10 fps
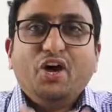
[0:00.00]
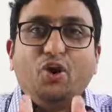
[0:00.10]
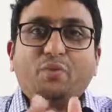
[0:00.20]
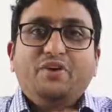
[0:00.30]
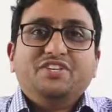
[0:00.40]

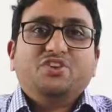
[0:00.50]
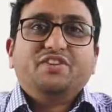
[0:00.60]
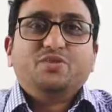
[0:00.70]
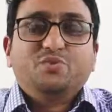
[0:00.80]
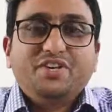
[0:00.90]
Hope you
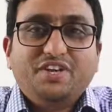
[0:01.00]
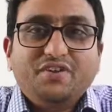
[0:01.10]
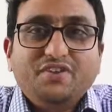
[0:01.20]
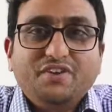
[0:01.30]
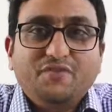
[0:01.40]
enjoyed this
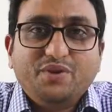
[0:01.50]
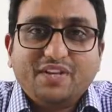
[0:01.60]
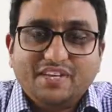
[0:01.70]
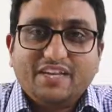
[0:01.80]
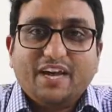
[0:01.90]
video. If you
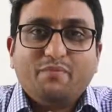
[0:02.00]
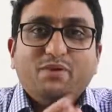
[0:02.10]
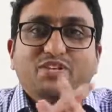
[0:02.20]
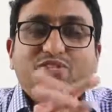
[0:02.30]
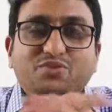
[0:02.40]
did,
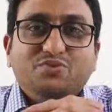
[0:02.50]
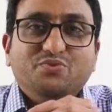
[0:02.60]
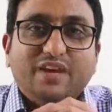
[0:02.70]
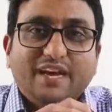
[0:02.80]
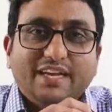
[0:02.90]
please
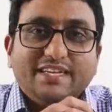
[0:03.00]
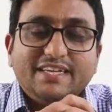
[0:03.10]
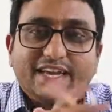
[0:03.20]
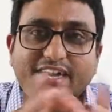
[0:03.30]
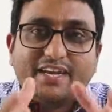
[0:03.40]
do
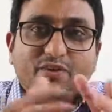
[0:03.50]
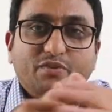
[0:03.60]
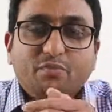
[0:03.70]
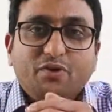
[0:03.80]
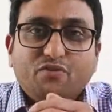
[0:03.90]
connect
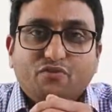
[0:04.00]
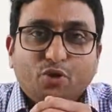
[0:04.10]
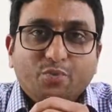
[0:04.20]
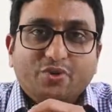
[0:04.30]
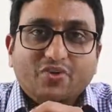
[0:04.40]
with me or
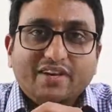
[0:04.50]
follow me on